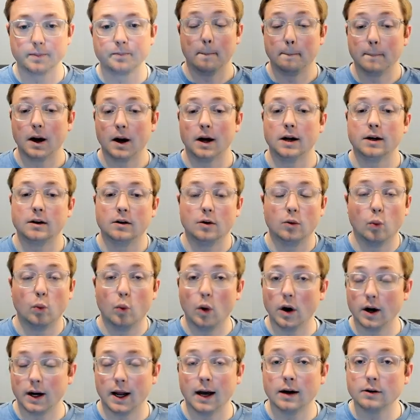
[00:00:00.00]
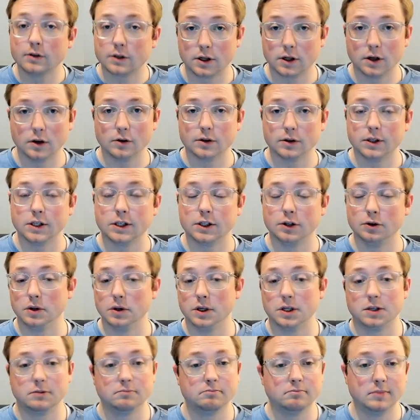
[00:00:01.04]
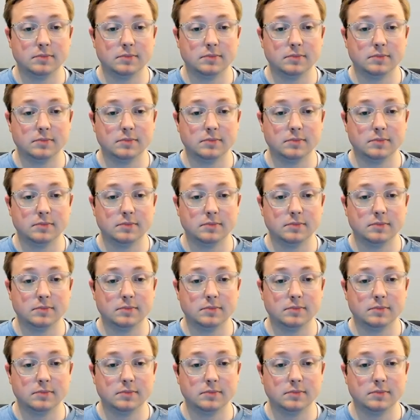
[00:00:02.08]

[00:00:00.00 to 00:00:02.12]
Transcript: But what else goes into it?